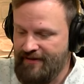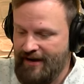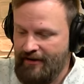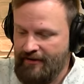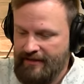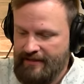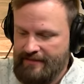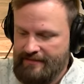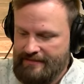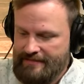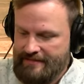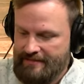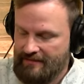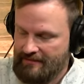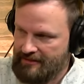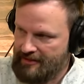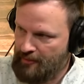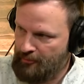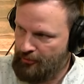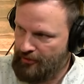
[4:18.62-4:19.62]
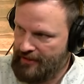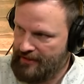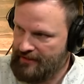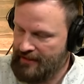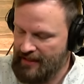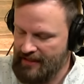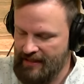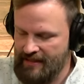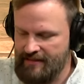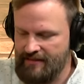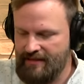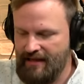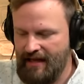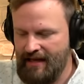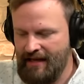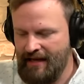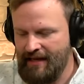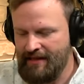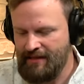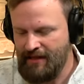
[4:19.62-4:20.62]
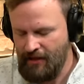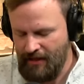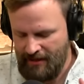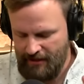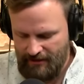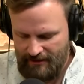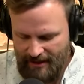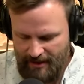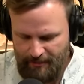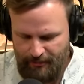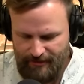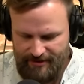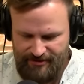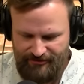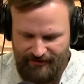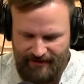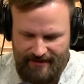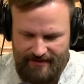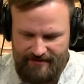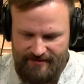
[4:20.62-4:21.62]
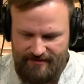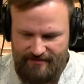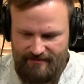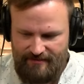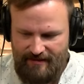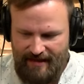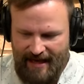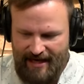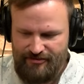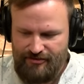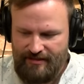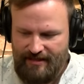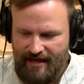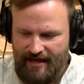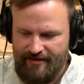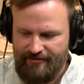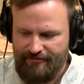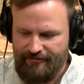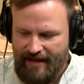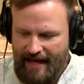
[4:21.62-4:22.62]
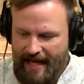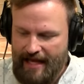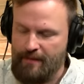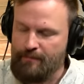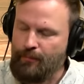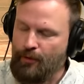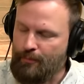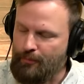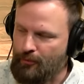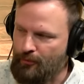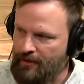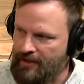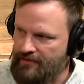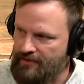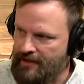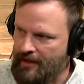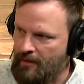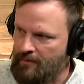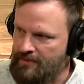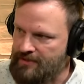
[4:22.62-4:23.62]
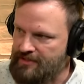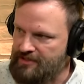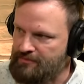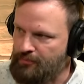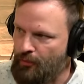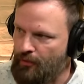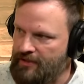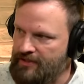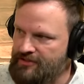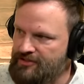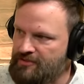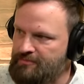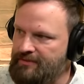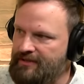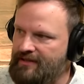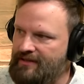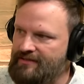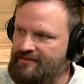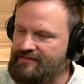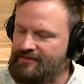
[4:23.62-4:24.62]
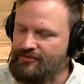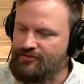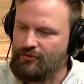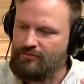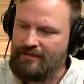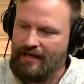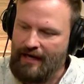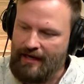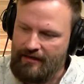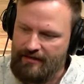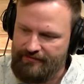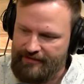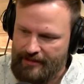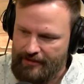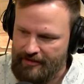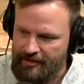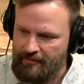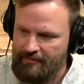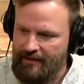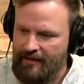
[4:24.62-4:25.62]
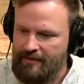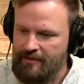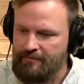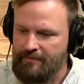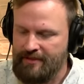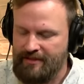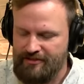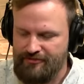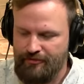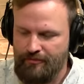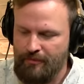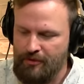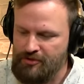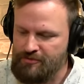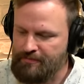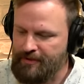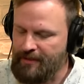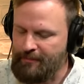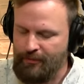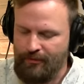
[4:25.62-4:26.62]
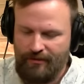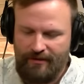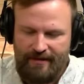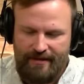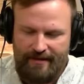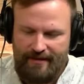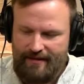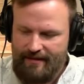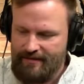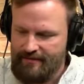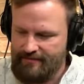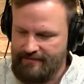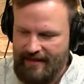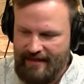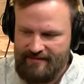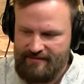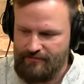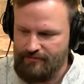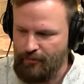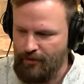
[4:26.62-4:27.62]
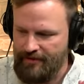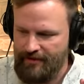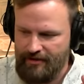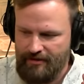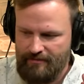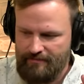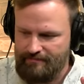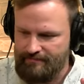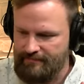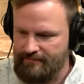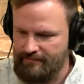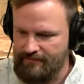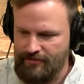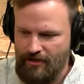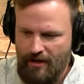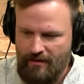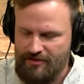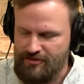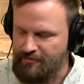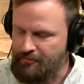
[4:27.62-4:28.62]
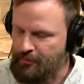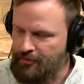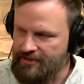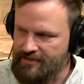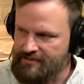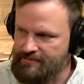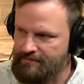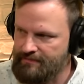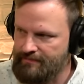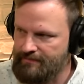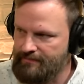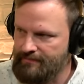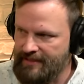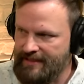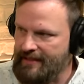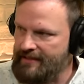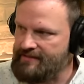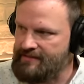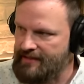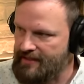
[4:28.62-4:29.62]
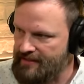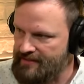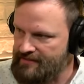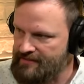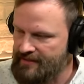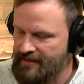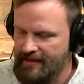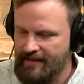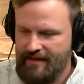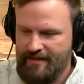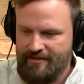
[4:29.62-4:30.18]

very deliberate. And and and, I, and, a lot of Prince fans actually kind of hate Purple Rain, the album, at this point, just because they're so tired of hearing about it. Because for most people, that's where their knowledge of Prince begins and ends. Right.